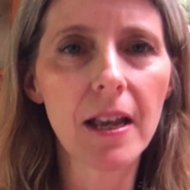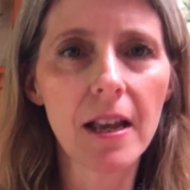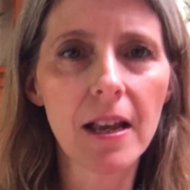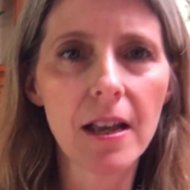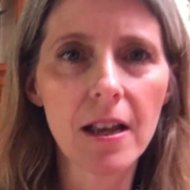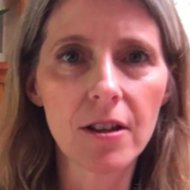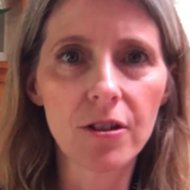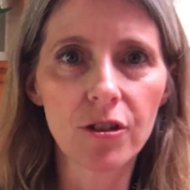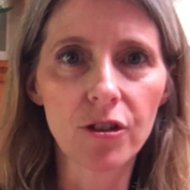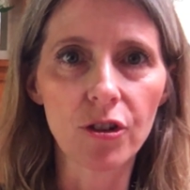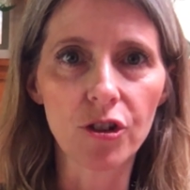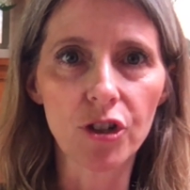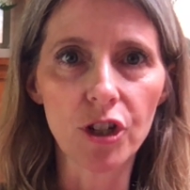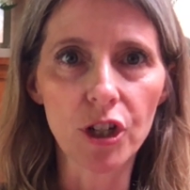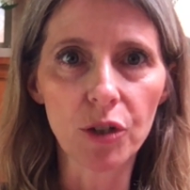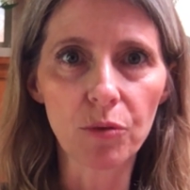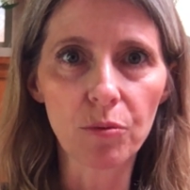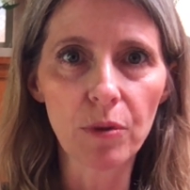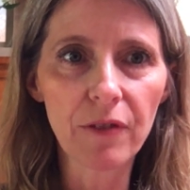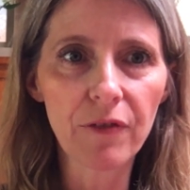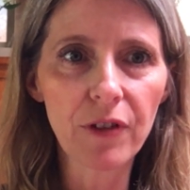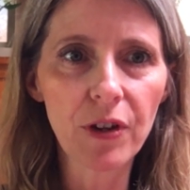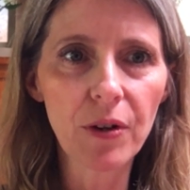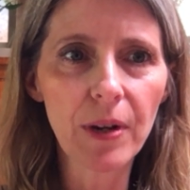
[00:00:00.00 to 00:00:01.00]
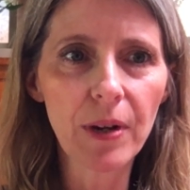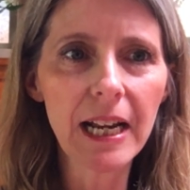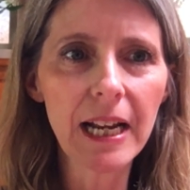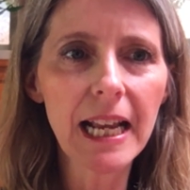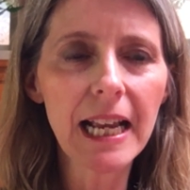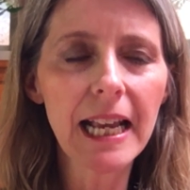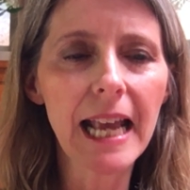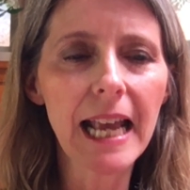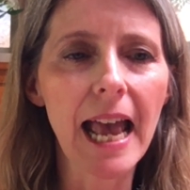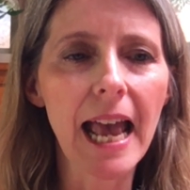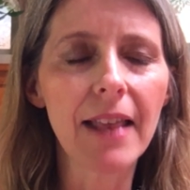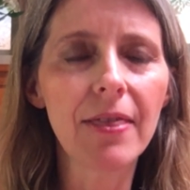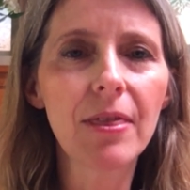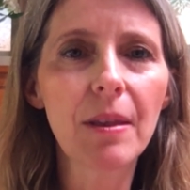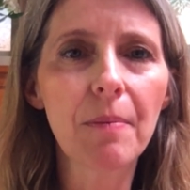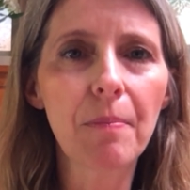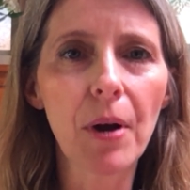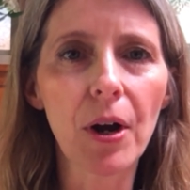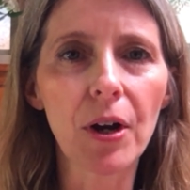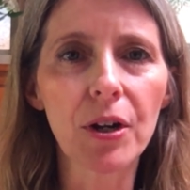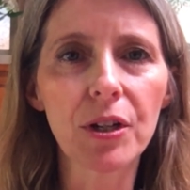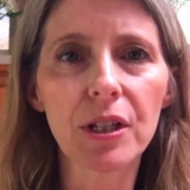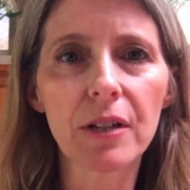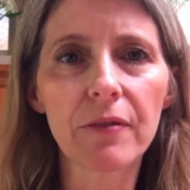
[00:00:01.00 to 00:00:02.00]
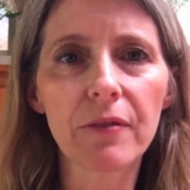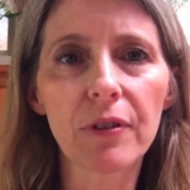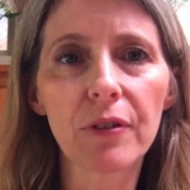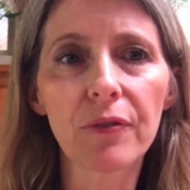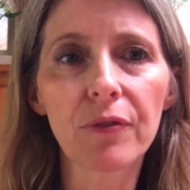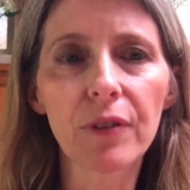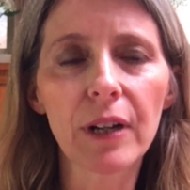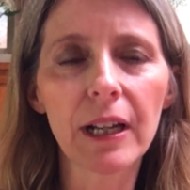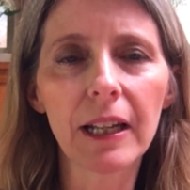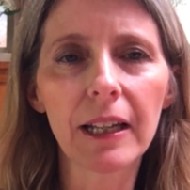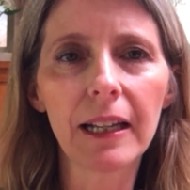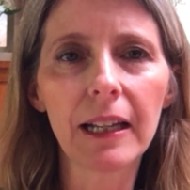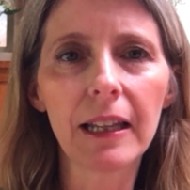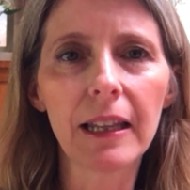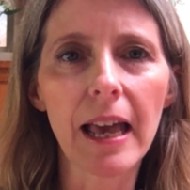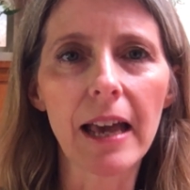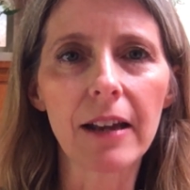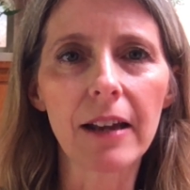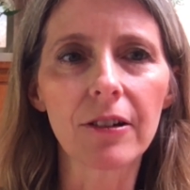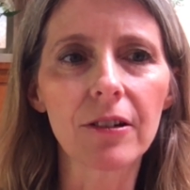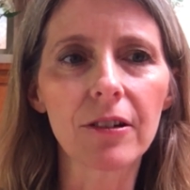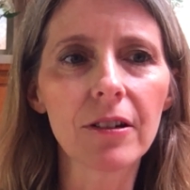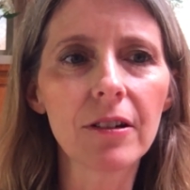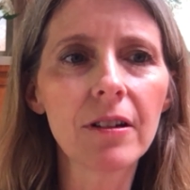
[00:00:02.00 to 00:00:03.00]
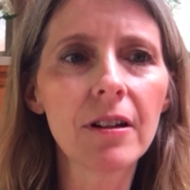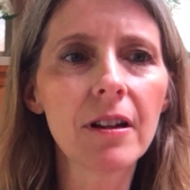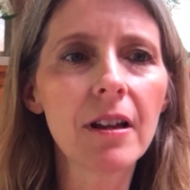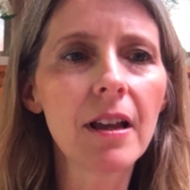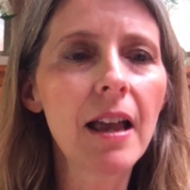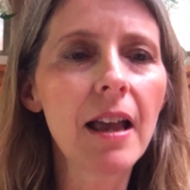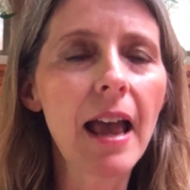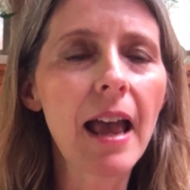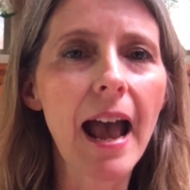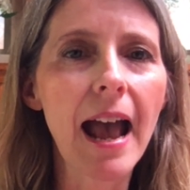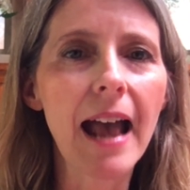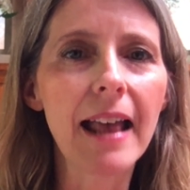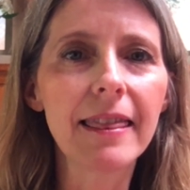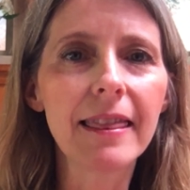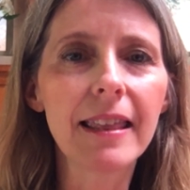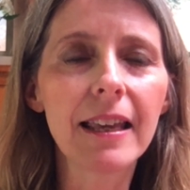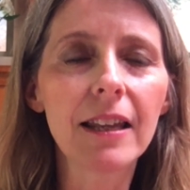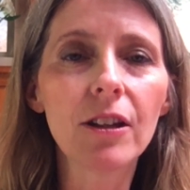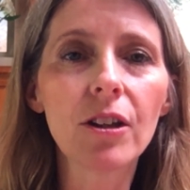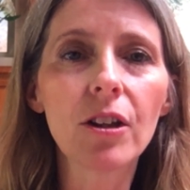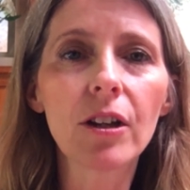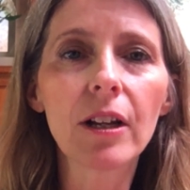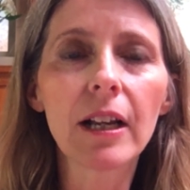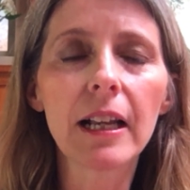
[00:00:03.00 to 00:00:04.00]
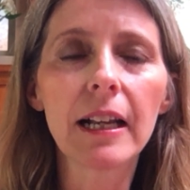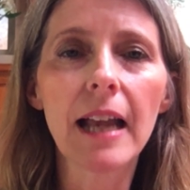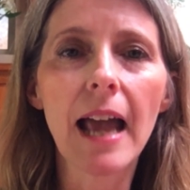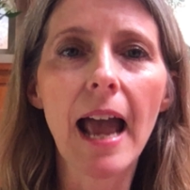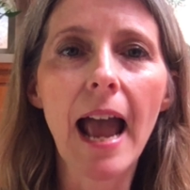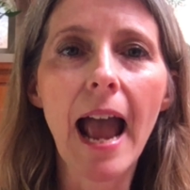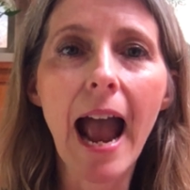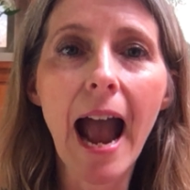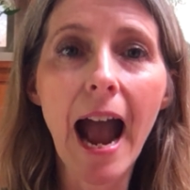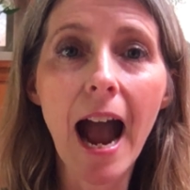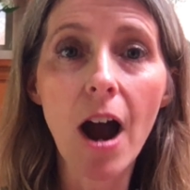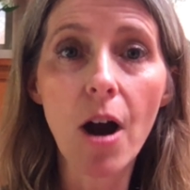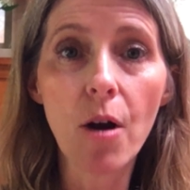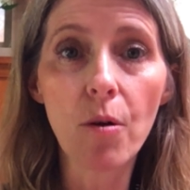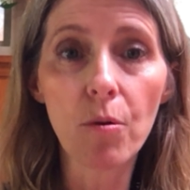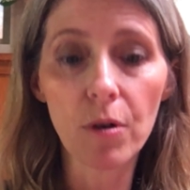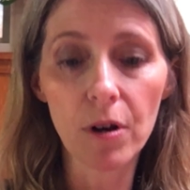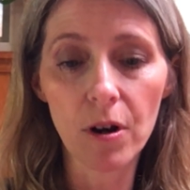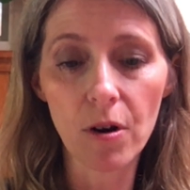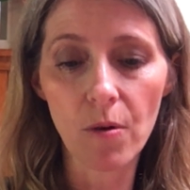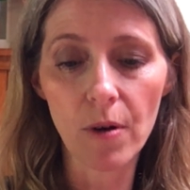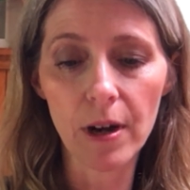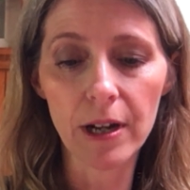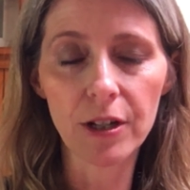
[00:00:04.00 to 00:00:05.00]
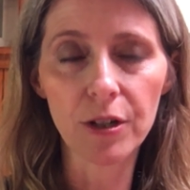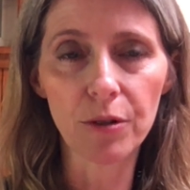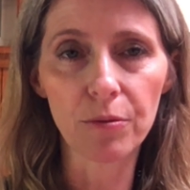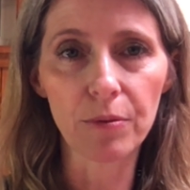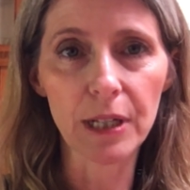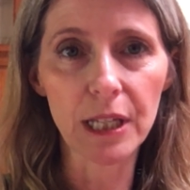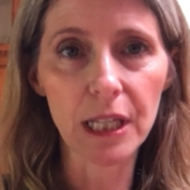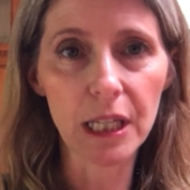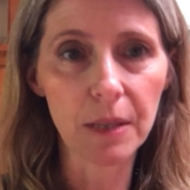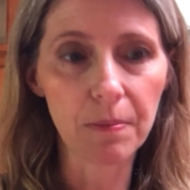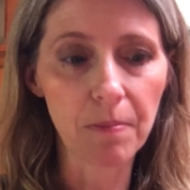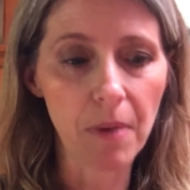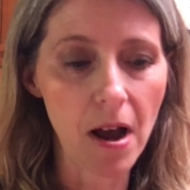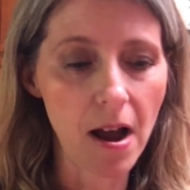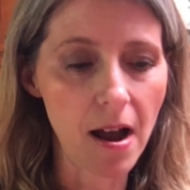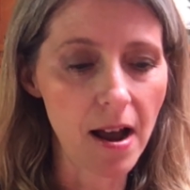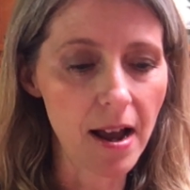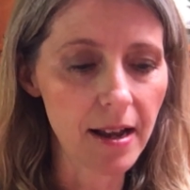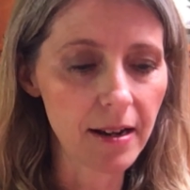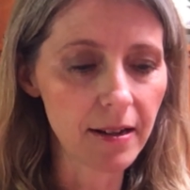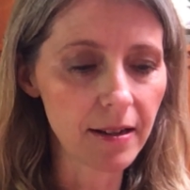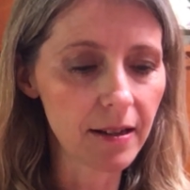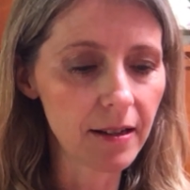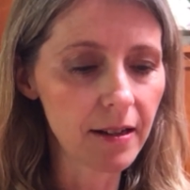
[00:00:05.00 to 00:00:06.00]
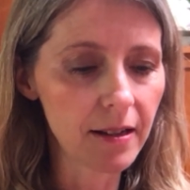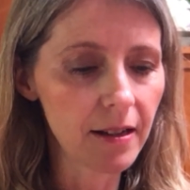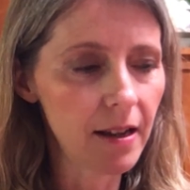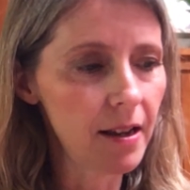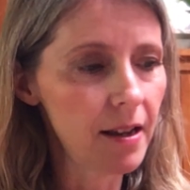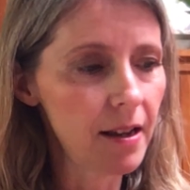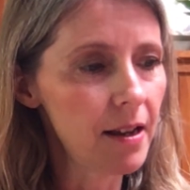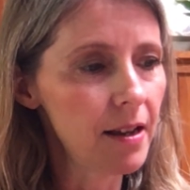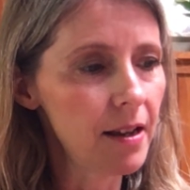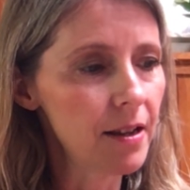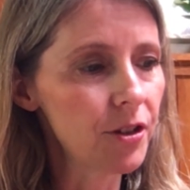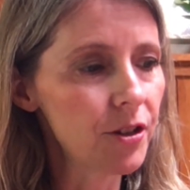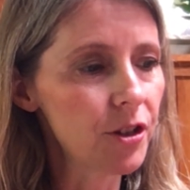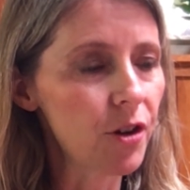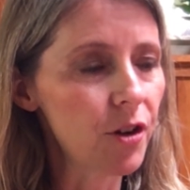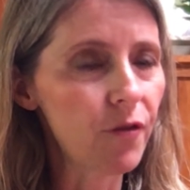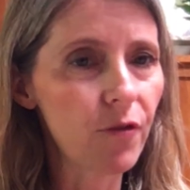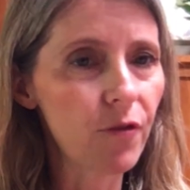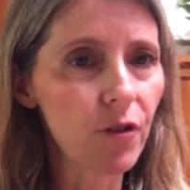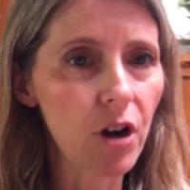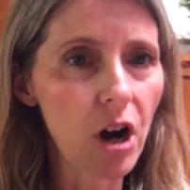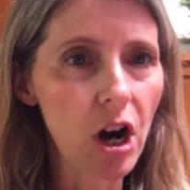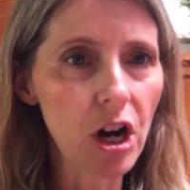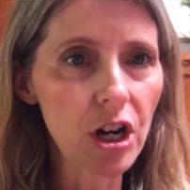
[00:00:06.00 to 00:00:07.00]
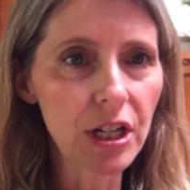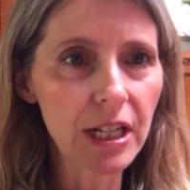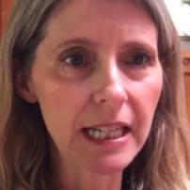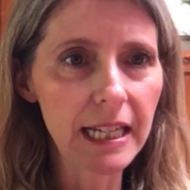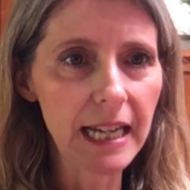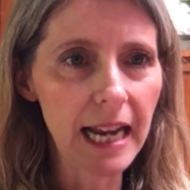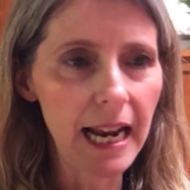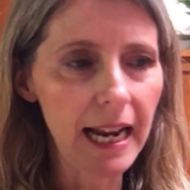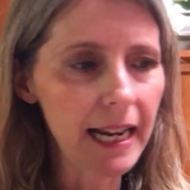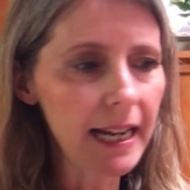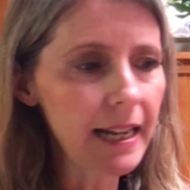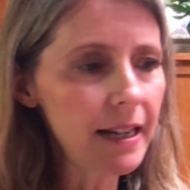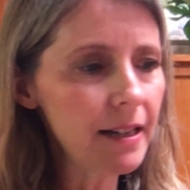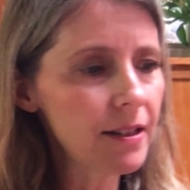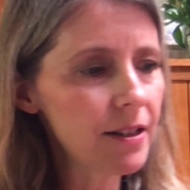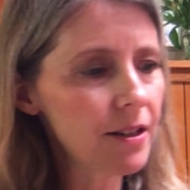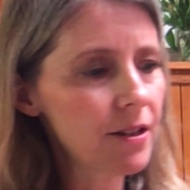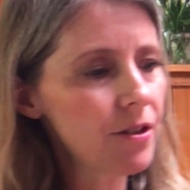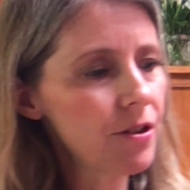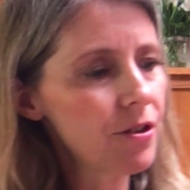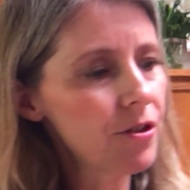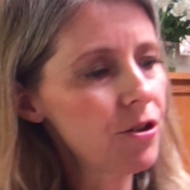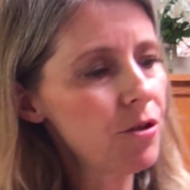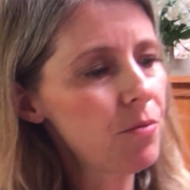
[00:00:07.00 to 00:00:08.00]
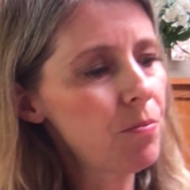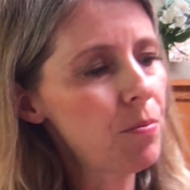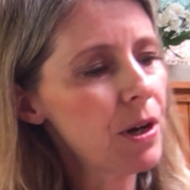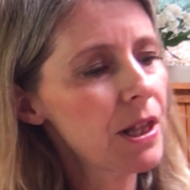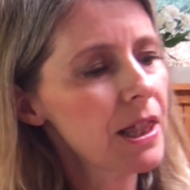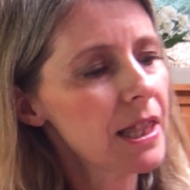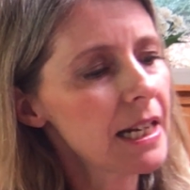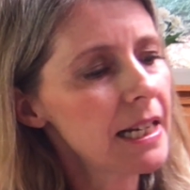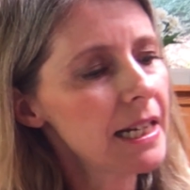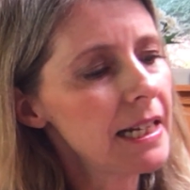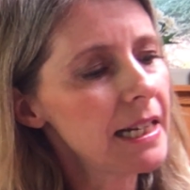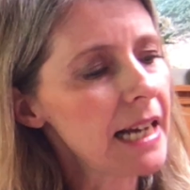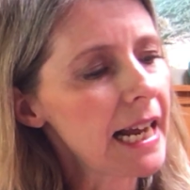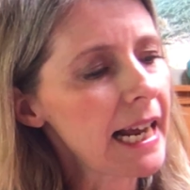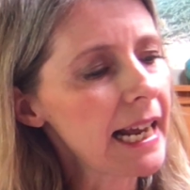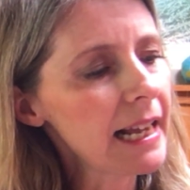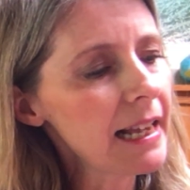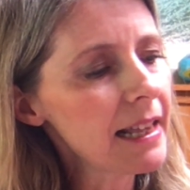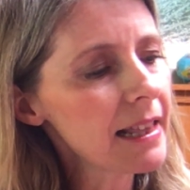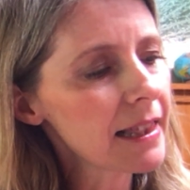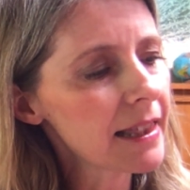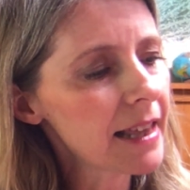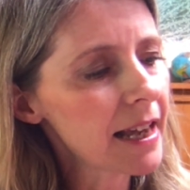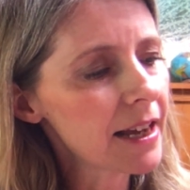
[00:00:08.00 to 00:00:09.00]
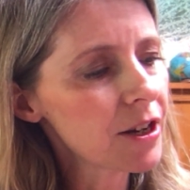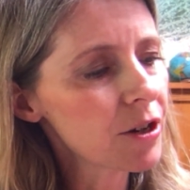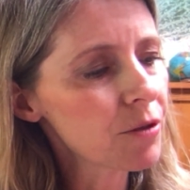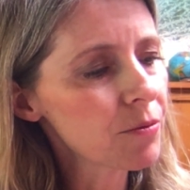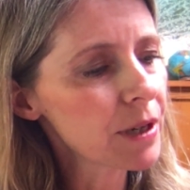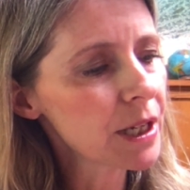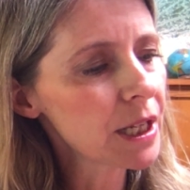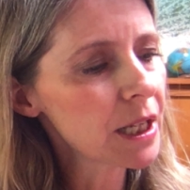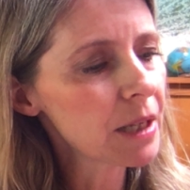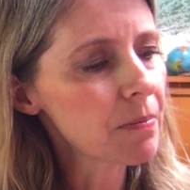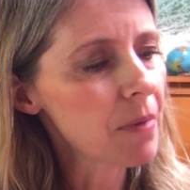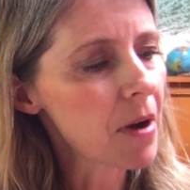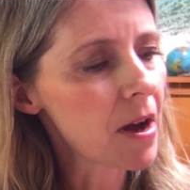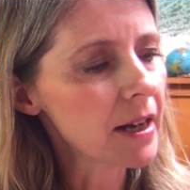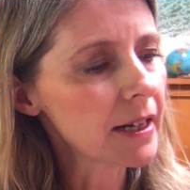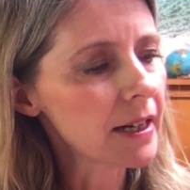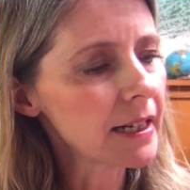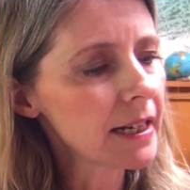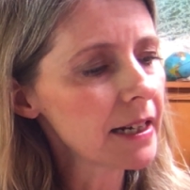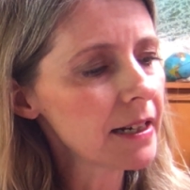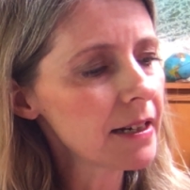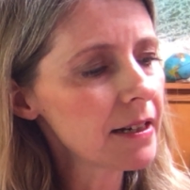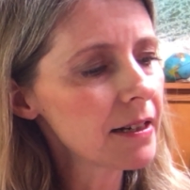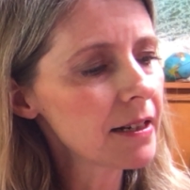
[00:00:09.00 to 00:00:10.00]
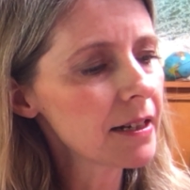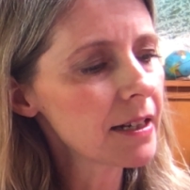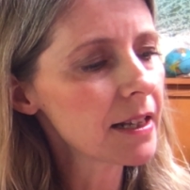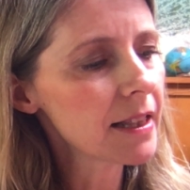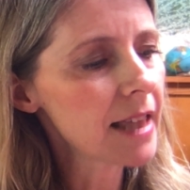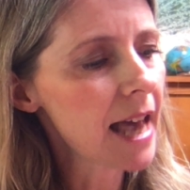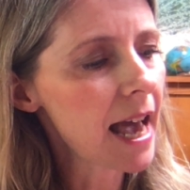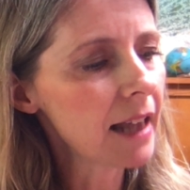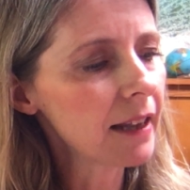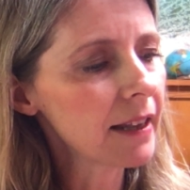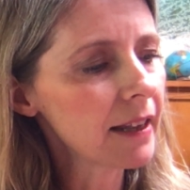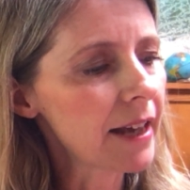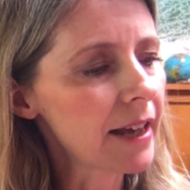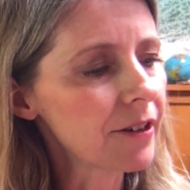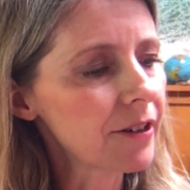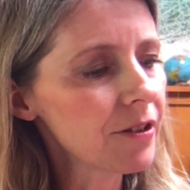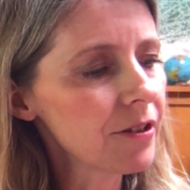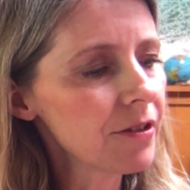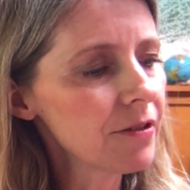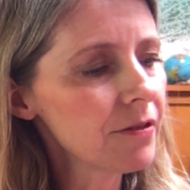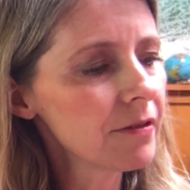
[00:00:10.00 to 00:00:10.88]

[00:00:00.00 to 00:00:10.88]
So just reviewing again the parts of a friendly letter and then looking at how we're going to respond. So for our date, you put the date that you're responding to that letter.